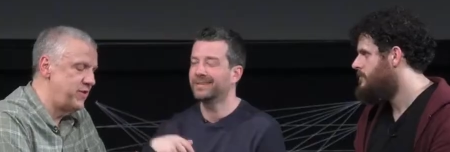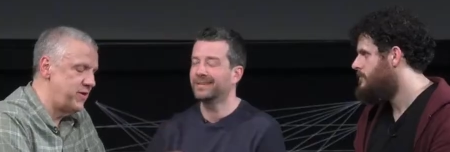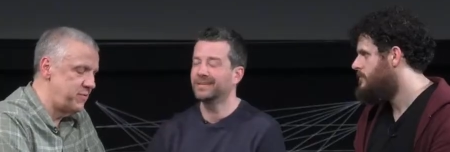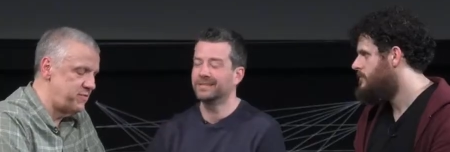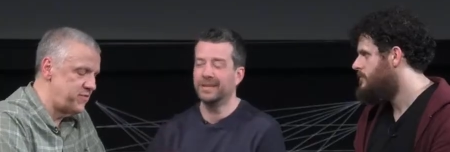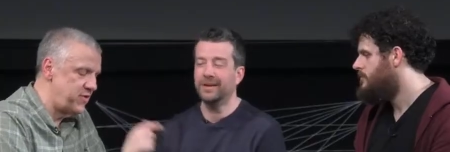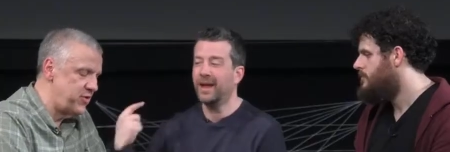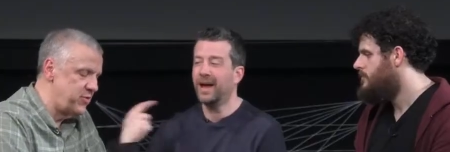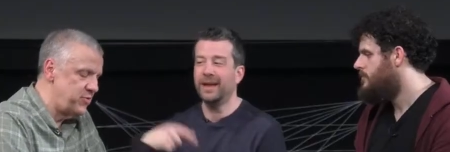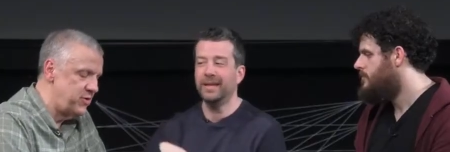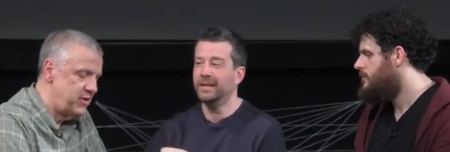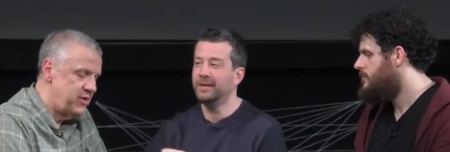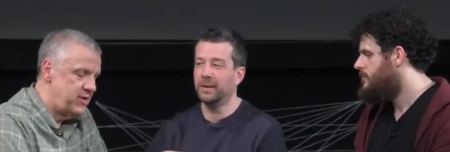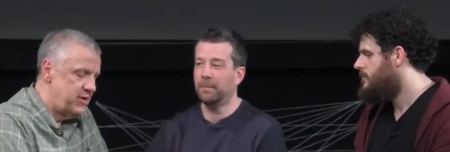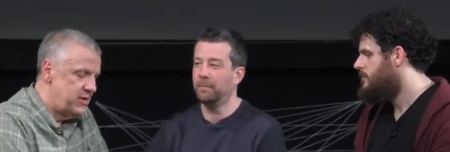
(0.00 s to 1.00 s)
Speaker 1: them. Because they're so, not
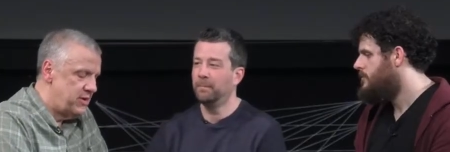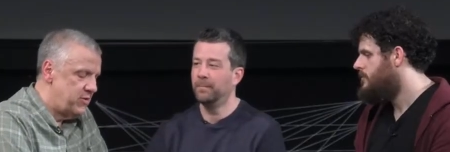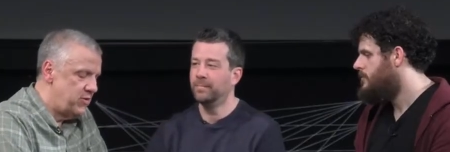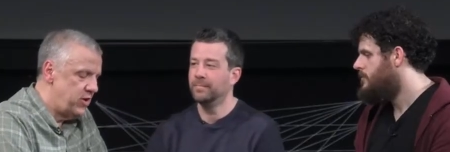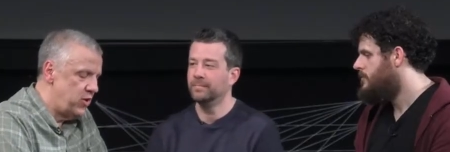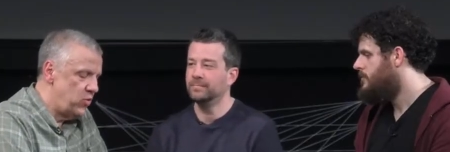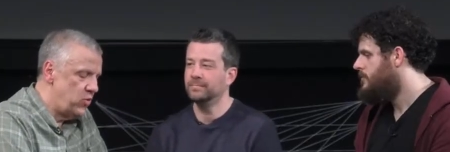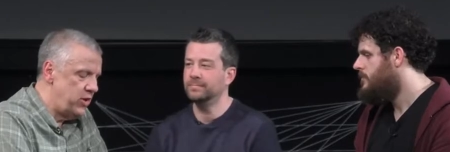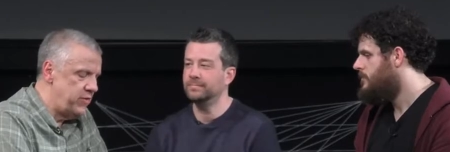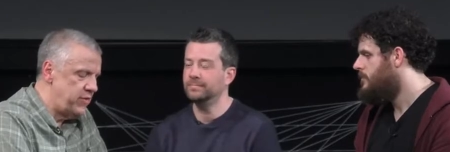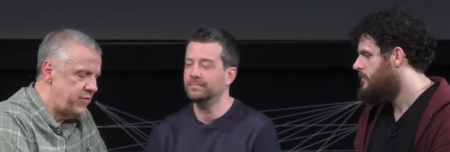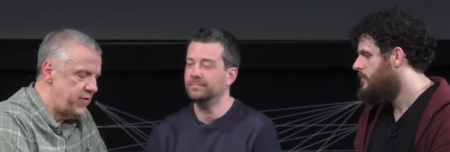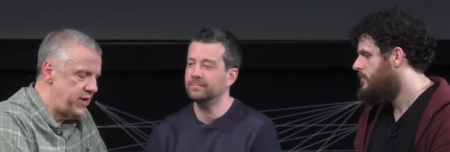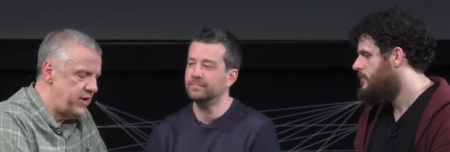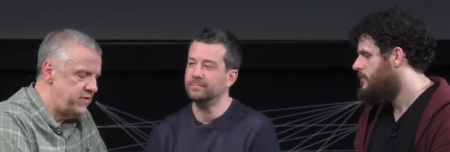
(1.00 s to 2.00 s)
eating them. You know, one of
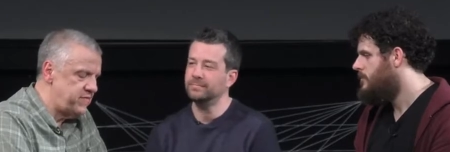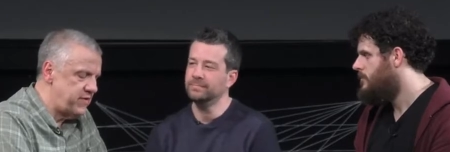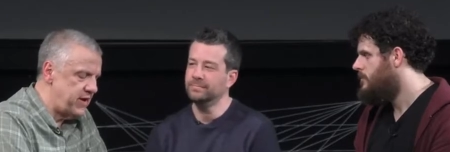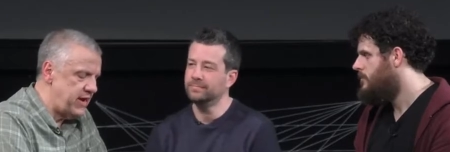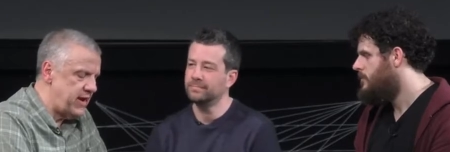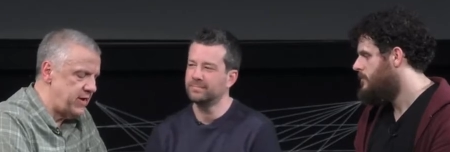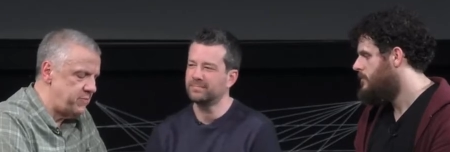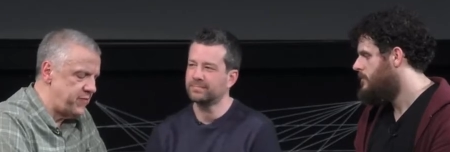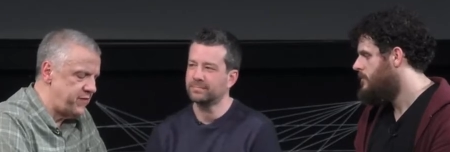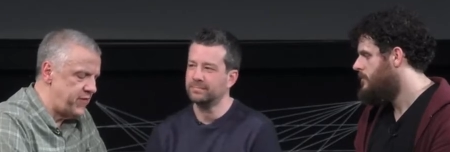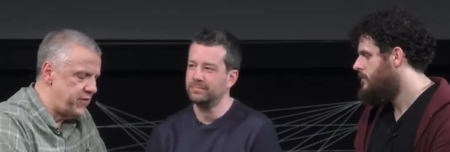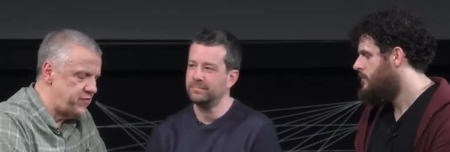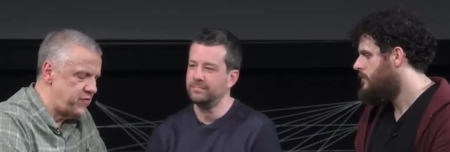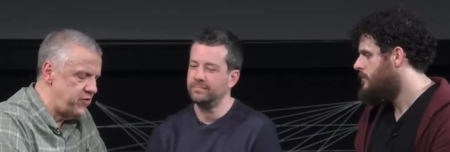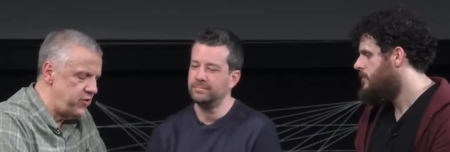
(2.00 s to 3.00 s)
the things that I had a
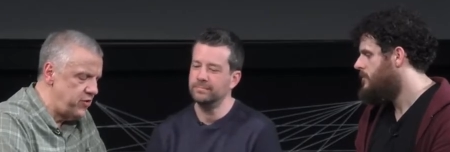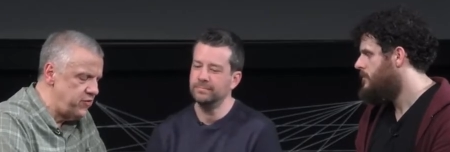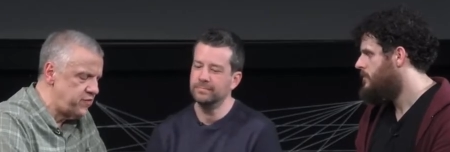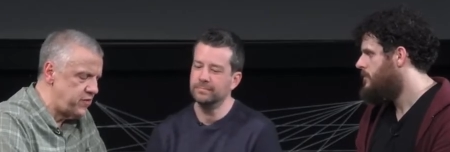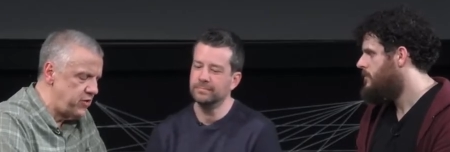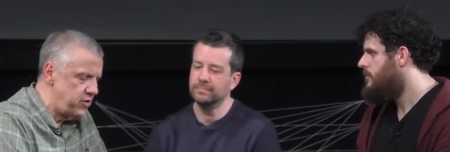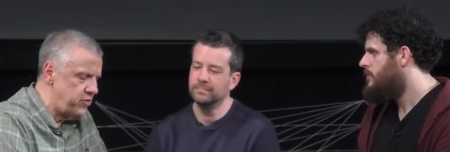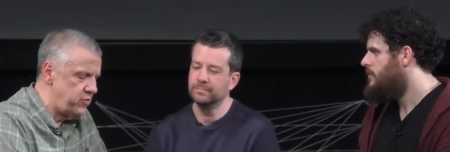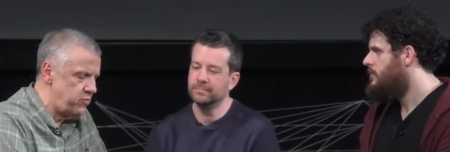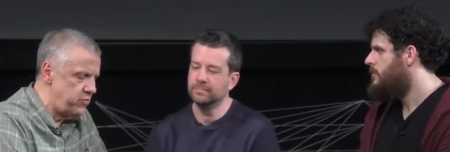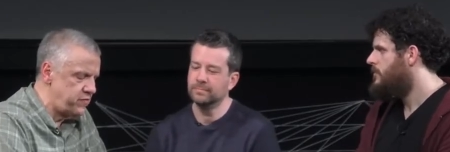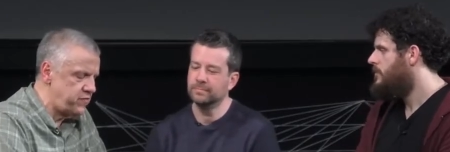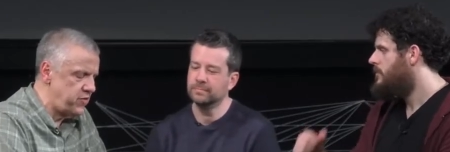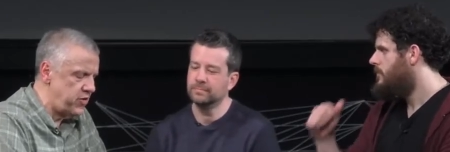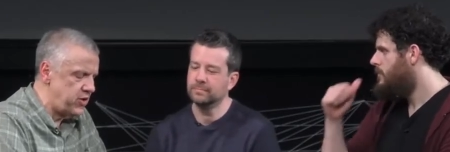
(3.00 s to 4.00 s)
professor years ago that
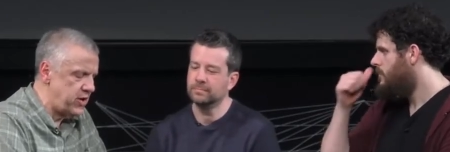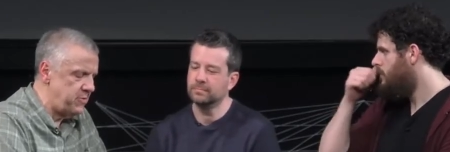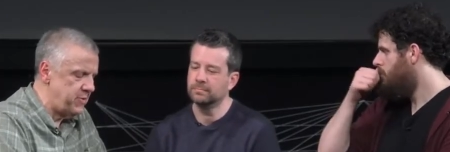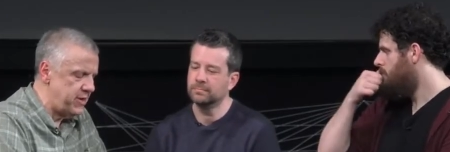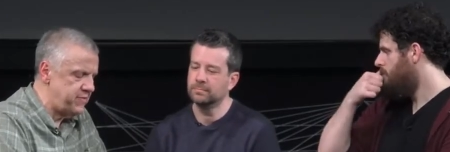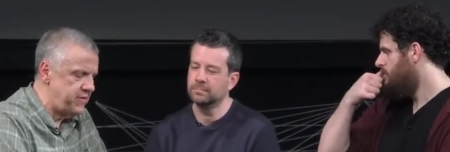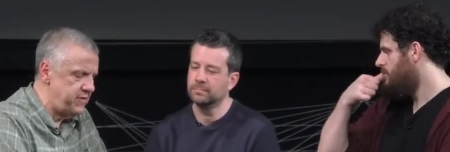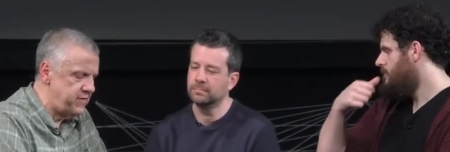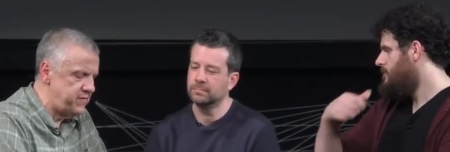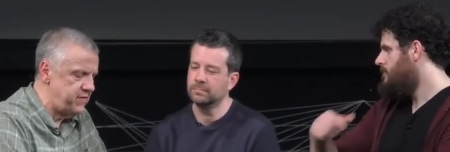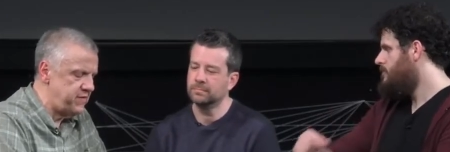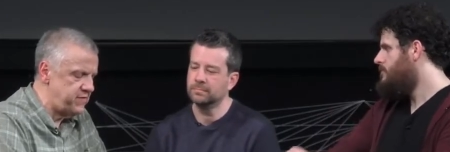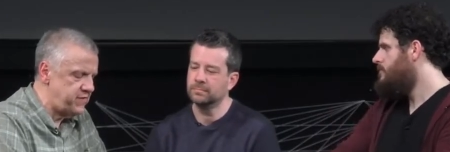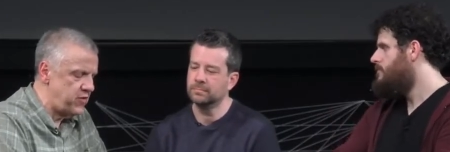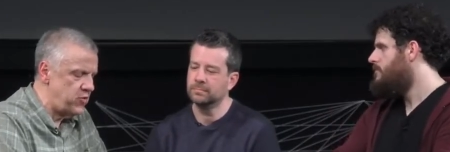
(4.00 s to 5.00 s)
was talking about this,
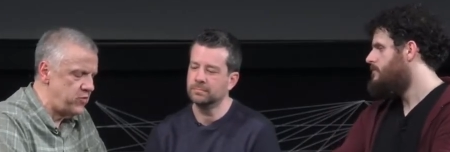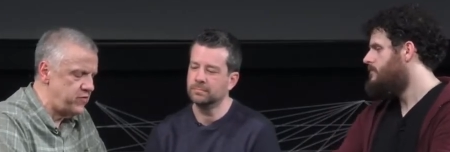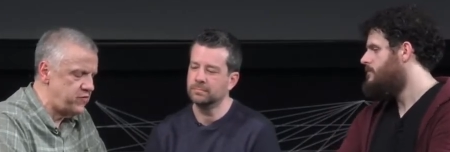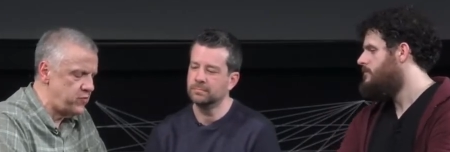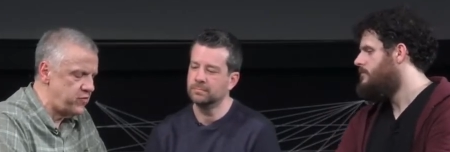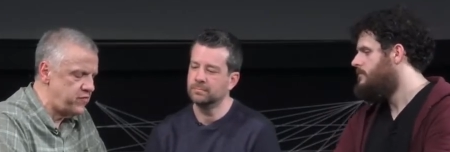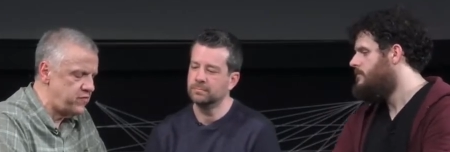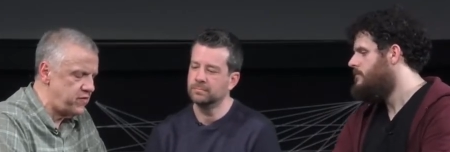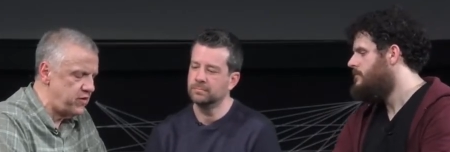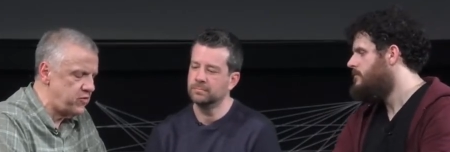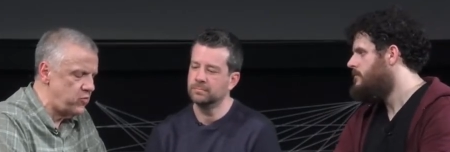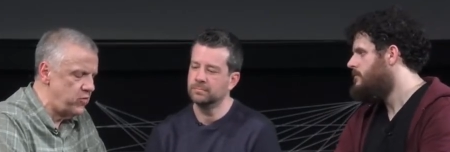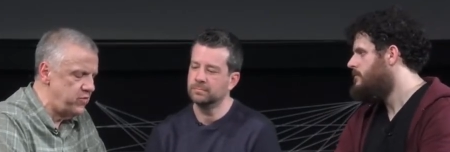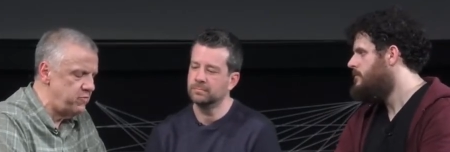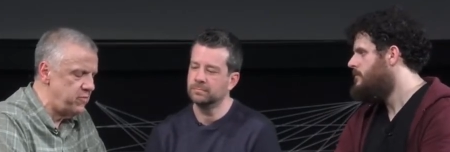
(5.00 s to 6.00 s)
and it's always sort of stuck
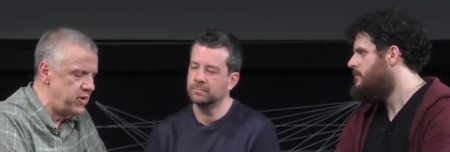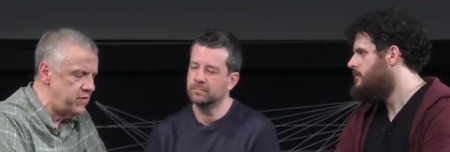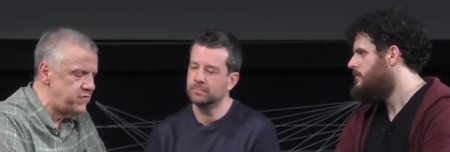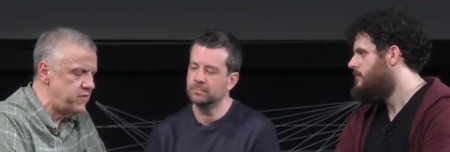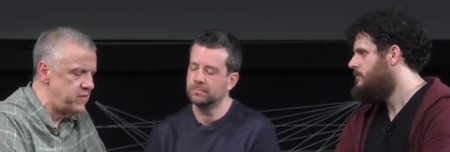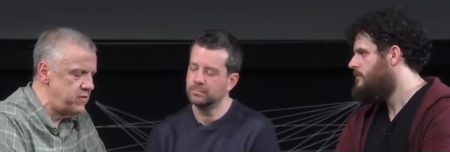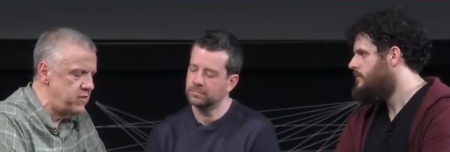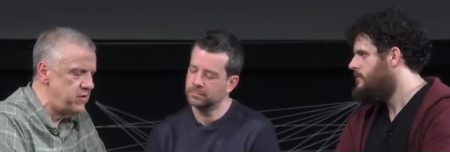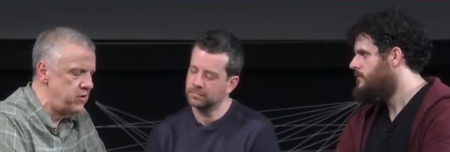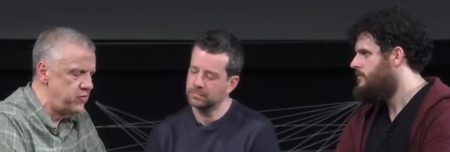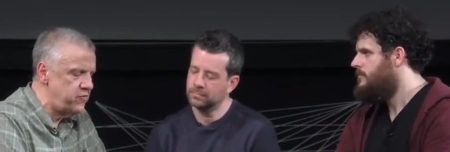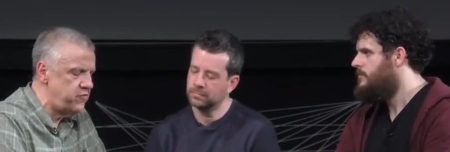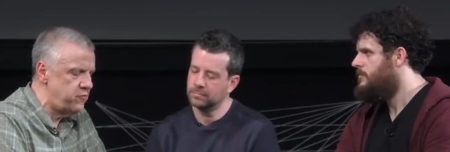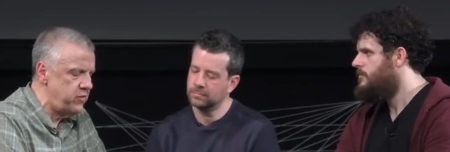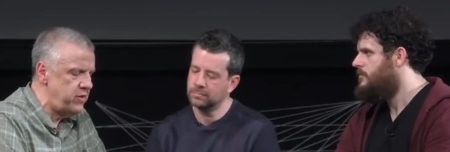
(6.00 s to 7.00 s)
with me, is that, you know,
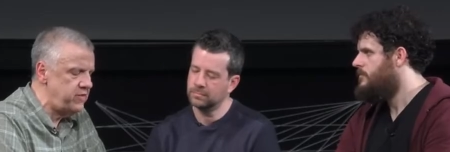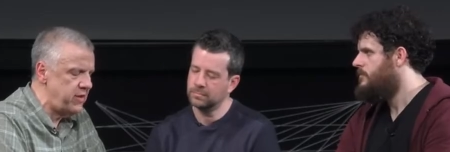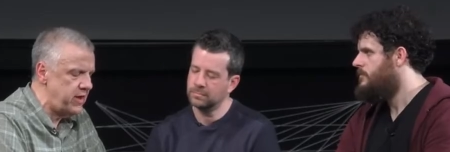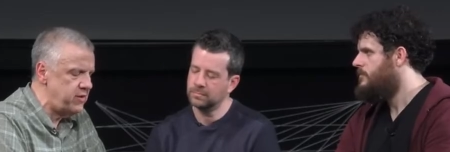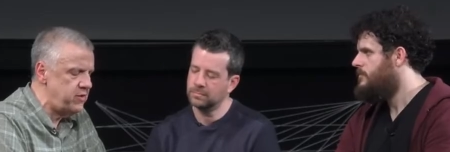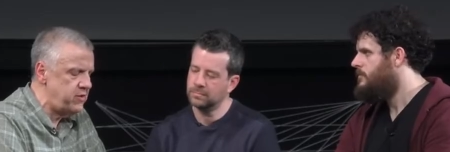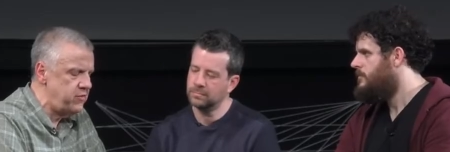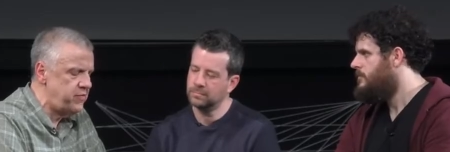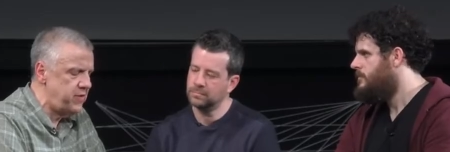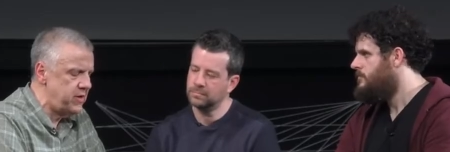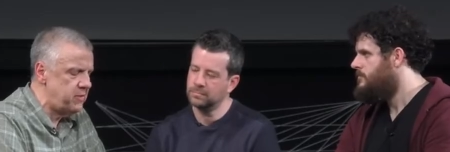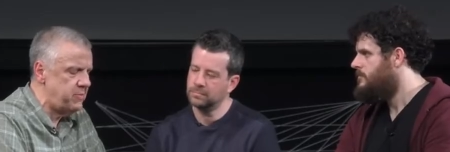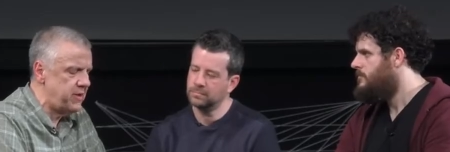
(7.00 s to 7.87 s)
as you're reading that, you do think